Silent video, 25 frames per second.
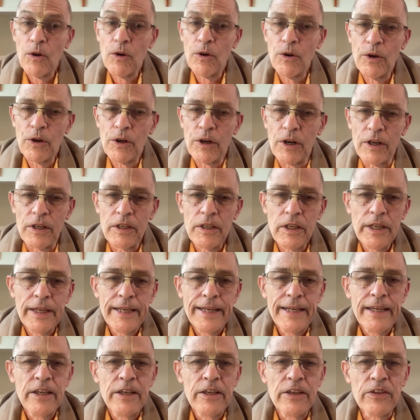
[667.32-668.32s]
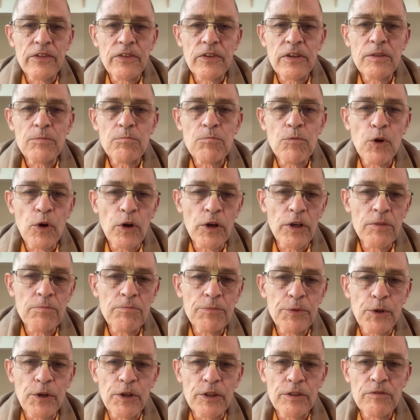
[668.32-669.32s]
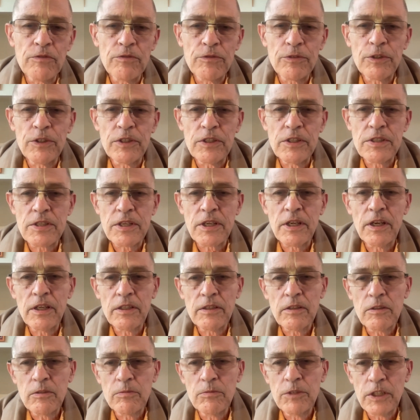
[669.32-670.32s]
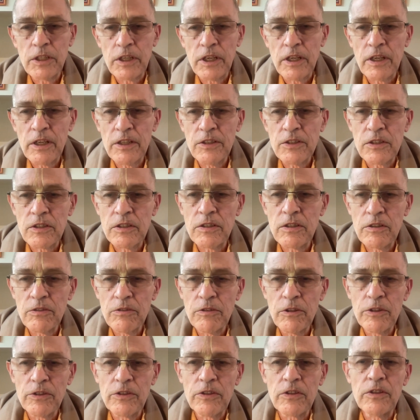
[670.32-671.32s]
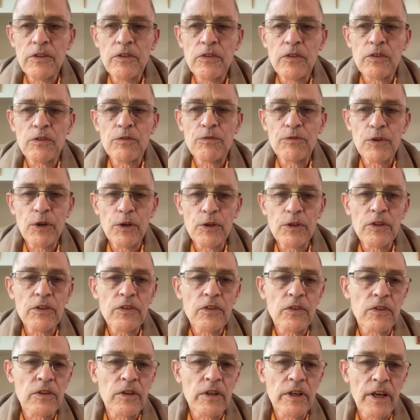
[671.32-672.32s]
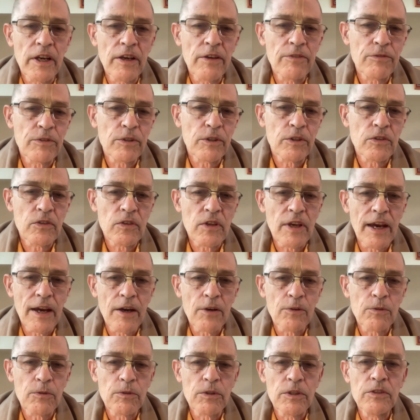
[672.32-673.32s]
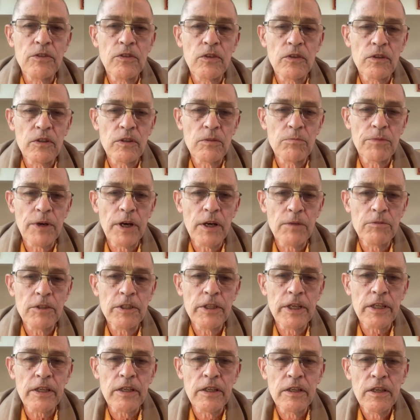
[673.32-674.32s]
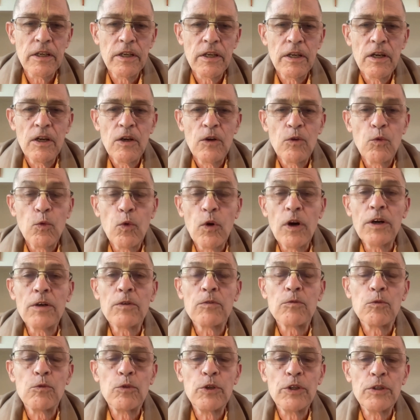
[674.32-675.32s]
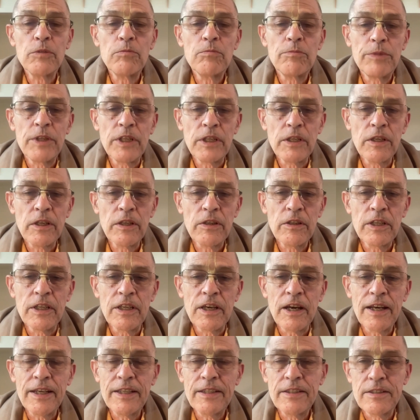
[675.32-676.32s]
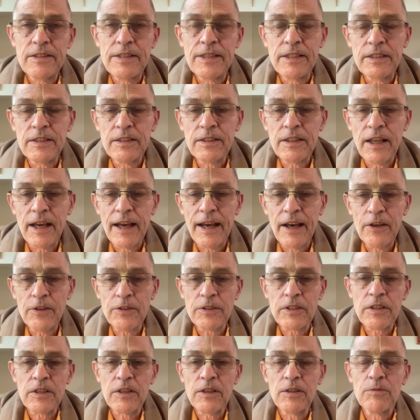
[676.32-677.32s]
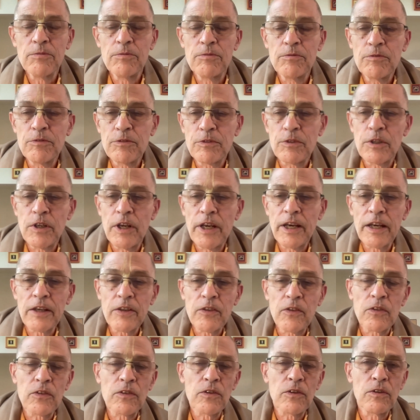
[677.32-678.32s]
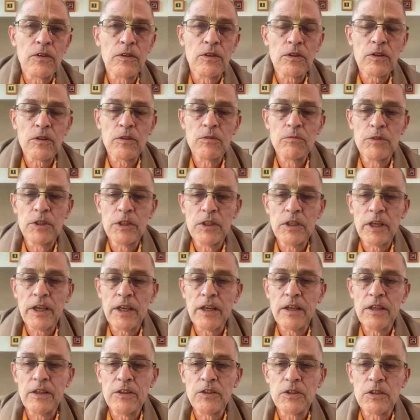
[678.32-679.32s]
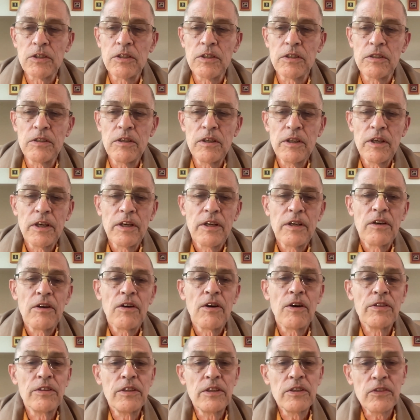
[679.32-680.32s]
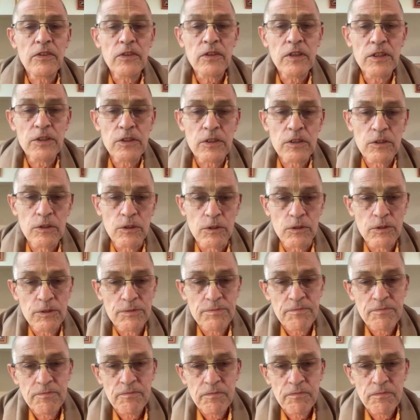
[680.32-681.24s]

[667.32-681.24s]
Or is it more important for ISKCON communication devotees to focus their efforts outward to the public? What would be the ideal outcome for external communication on this issue?